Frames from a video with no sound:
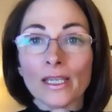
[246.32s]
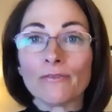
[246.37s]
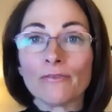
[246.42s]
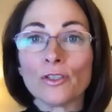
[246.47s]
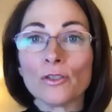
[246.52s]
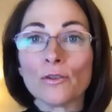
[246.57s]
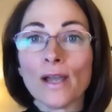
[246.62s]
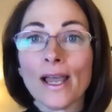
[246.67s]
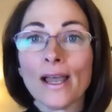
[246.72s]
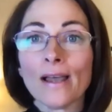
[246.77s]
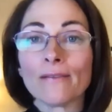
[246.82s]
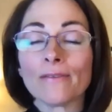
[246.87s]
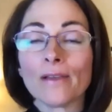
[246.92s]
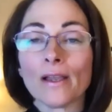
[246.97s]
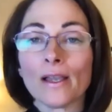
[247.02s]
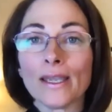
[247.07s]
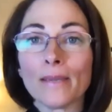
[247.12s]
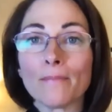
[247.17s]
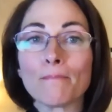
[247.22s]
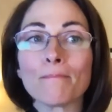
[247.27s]
if you have
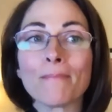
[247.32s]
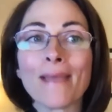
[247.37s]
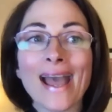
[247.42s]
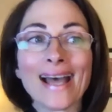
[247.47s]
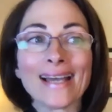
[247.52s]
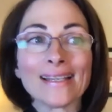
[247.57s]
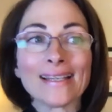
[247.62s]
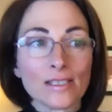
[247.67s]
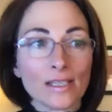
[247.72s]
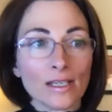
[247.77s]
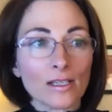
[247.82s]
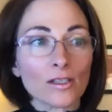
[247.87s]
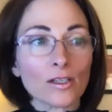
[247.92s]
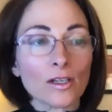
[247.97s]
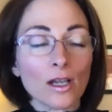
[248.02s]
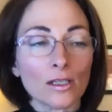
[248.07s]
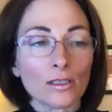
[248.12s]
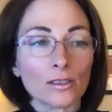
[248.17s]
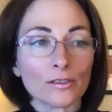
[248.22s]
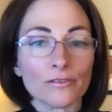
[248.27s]
a matte
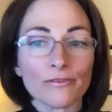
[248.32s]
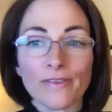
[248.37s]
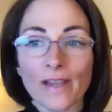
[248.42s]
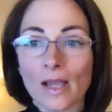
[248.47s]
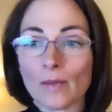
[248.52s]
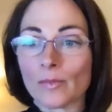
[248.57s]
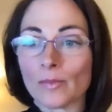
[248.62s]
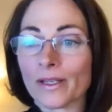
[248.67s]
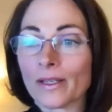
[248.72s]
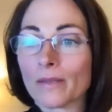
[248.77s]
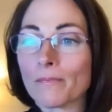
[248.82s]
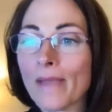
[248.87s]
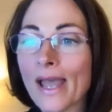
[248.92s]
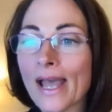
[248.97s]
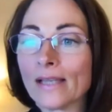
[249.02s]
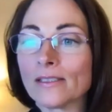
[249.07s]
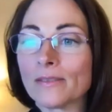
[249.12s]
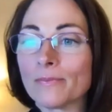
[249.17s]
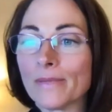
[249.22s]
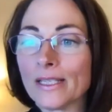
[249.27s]
colored fabric,
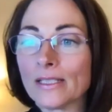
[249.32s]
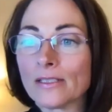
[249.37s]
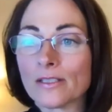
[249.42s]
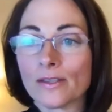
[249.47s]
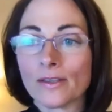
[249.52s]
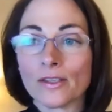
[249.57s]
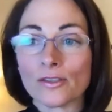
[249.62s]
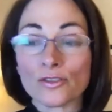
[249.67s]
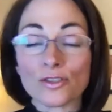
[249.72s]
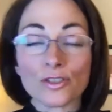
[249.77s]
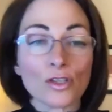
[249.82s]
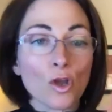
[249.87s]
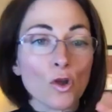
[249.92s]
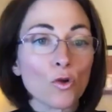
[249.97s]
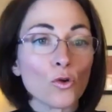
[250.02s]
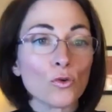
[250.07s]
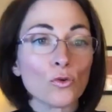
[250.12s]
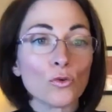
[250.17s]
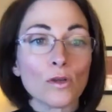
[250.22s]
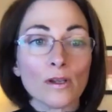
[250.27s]
matte means there's
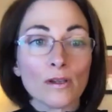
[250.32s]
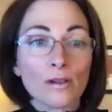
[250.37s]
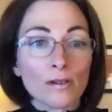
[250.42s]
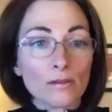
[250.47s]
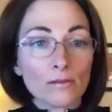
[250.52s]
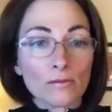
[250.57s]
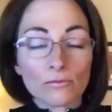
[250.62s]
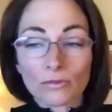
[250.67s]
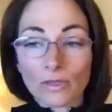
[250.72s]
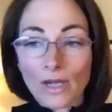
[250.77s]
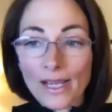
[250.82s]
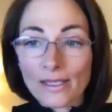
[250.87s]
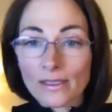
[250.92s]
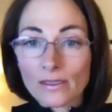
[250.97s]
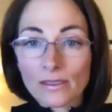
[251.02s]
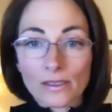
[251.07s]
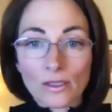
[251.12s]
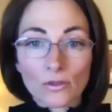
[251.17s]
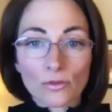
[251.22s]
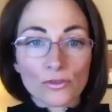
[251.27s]
no
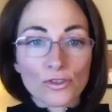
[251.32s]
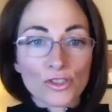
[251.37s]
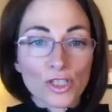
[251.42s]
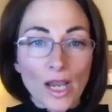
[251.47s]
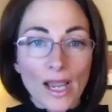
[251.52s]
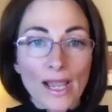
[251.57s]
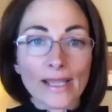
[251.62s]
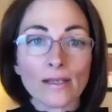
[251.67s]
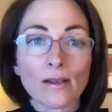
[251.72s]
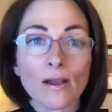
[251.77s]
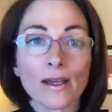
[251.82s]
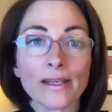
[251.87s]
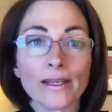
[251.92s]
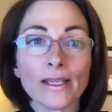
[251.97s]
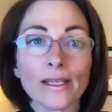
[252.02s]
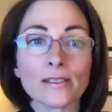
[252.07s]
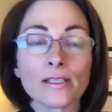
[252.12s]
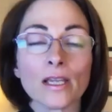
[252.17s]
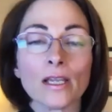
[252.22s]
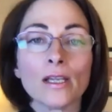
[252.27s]
rind, no shine on
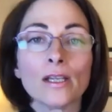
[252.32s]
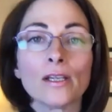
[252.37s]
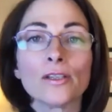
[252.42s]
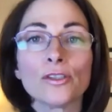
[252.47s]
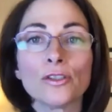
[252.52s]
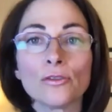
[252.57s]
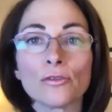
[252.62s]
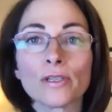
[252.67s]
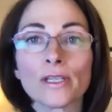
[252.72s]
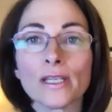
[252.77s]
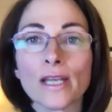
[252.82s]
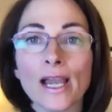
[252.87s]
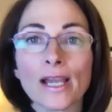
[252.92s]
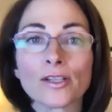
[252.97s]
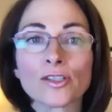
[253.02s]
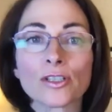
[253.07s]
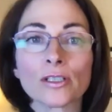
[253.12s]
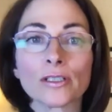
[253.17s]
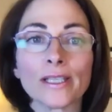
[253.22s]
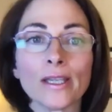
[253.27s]
it. You can
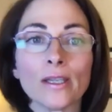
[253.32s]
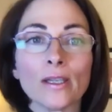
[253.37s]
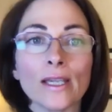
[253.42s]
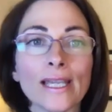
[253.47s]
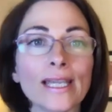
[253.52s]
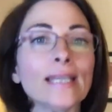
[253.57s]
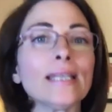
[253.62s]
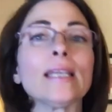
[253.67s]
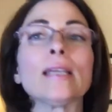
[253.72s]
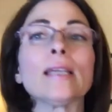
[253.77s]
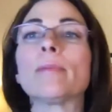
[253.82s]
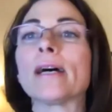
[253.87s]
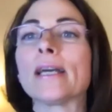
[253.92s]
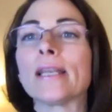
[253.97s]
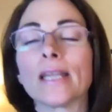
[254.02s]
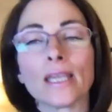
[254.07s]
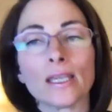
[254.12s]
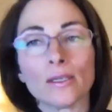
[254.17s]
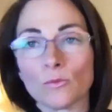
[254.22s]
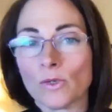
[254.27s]
actually,
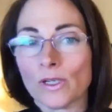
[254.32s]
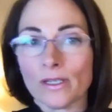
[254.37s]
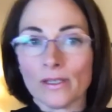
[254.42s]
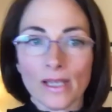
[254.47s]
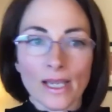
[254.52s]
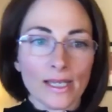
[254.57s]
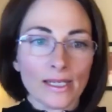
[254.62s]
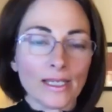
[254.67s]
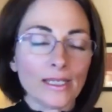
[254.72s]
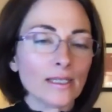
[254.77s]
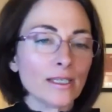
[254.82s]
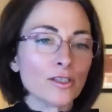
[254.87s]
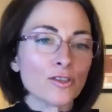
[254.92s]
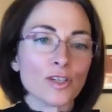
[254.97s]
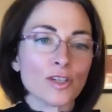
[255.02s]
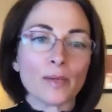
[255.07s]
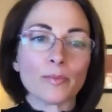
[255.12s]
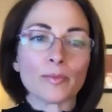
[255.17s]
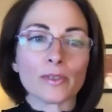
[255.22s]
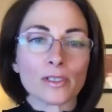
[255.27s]
anybody can wear that. Any
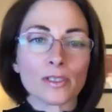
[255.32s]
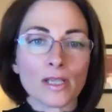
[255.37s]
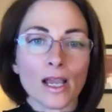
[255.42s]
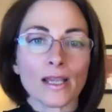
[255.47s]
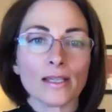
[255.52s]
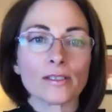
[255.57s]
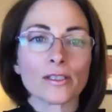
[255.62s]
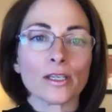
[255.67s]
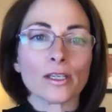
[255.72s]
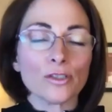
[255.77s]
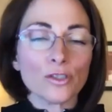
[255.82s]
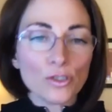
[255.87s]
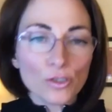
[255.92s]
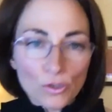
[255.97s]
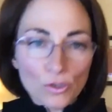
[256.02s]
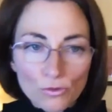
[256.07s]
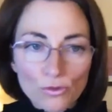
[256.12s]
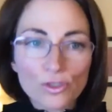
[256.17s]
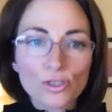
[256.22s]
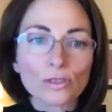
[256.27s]
shape or size can
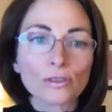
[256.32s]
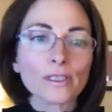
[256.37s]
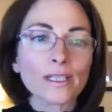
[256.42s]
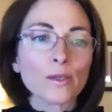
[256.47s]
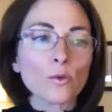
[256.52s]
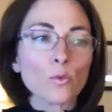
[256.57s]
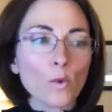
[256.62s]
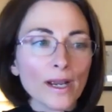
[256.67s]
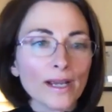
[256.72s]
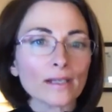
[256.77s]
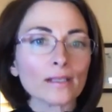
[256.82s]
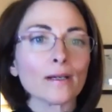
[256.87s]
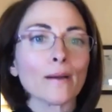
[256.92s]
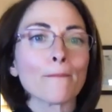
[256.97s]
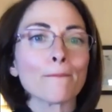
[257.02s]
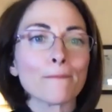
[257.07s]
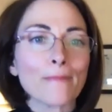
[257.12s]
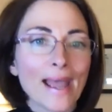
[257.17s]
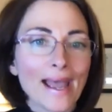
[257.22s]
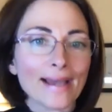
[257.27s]
usually wear
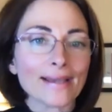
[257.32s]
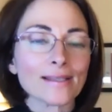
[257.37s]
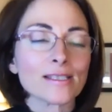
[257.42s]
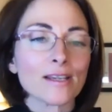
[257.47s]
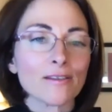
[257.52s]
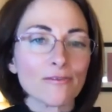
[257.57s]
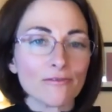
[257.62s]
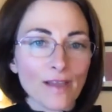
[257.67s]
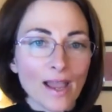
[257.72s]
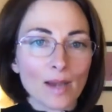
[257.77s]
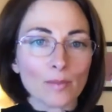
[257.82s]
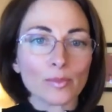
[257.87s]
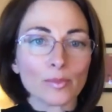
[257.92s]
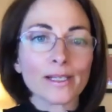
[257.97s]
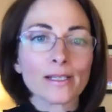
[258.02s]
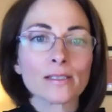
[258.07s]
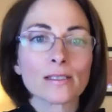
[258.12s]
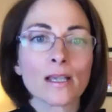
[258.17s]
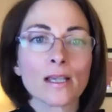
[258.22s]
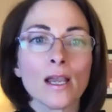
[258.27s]
matte
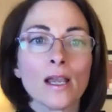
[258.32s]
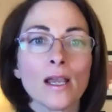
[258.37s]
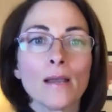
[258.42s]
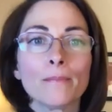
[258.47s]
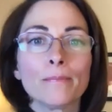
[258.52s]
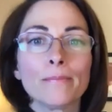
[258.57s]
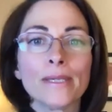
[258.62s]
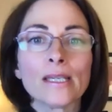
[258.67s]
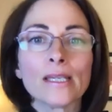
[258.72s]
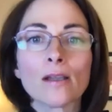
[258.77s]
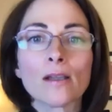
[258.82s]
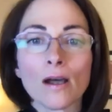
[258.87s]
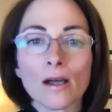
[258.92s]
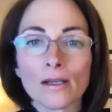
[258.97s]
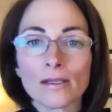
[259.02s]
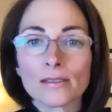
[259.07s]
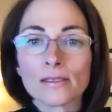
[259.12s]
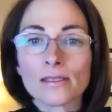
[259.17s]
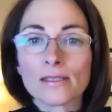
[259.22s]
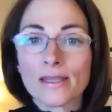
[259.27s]
fabrics
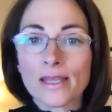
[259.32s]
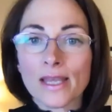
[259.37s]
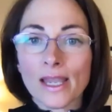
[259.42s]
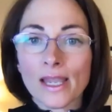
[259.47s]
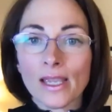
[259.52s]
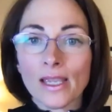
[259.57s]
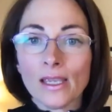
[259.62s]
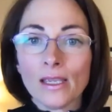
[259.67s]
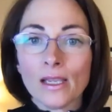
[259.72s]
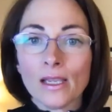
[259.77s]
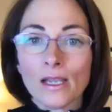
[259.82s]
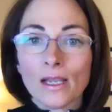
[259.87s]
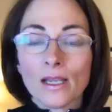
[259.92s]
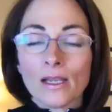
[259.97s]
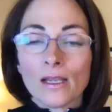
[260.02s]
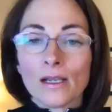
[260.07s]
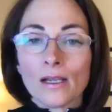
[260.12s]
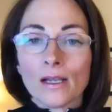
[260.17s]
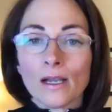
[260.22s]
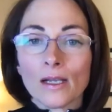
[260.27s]
because they,
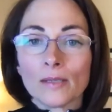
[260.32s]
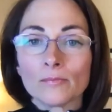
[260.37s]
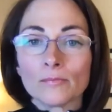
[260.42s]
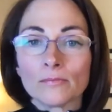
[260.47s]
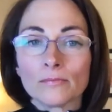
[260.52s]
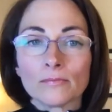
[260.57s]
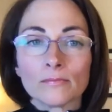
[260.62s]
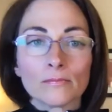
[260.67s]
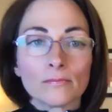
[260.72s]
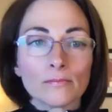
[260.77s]
um,